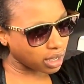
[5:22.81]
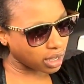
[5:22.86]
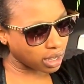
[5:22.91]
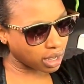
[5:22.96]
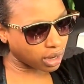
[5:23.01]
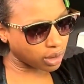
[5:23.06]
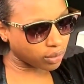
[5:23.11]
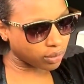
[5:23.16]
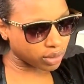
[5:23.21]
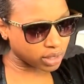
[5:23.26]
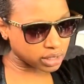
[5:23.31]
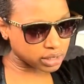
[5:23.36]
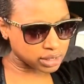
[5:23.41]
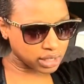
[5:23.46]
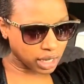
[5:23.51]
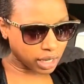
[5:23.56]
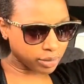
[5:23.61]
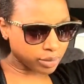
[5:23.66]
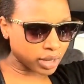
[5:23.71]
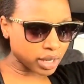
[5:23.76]
I don't want to
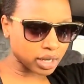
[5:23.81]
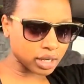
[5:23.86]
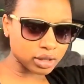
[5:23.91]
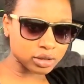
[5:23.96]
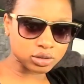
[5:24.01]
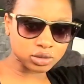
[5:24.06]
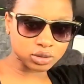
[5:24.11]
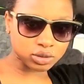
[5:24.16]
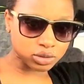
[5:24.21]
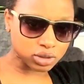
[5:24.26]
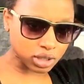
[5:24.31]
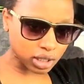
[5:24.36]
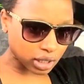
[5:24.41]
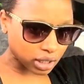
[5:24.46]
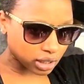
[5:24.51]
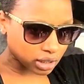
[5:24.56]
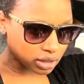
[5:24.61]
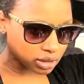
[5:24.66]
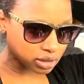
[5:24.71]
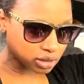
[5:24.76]
tie my hair too
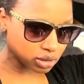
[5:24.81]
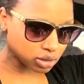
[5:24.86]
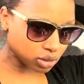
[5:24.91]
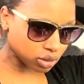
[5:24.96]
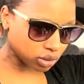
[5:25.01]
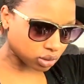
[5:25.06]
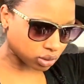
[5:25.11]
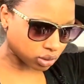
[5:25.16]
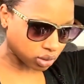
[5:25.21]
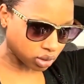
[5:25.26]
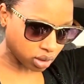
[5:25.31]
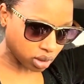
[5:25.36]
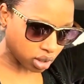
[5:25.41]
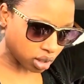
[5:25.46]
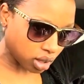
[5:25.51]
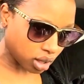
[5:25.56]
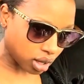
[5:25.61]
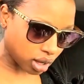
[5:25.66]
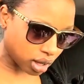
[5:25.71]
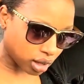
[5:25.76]
tight so
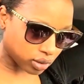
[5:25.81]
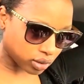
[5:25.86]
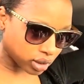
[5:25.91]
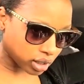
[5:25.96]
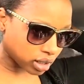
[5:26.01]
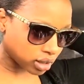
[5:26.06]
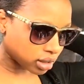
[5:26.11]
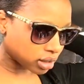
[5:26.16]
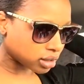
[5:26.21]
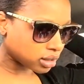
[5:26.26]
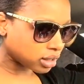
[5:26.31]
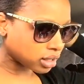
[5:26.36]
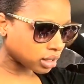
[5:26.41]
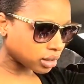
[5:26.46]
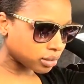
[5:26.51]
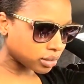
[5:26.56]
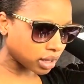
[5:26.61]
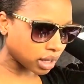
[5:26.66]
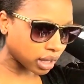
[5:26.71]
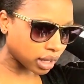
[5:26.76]
I don't get a
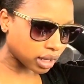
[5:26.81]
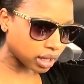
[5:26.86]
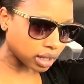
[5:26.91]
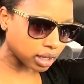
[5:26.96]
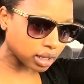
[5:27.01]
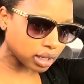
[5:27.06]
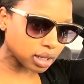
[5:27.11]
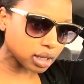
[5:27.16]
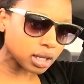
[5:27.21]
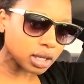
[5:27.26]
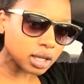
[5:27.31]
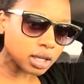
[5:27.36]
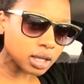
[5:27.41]
damn headache.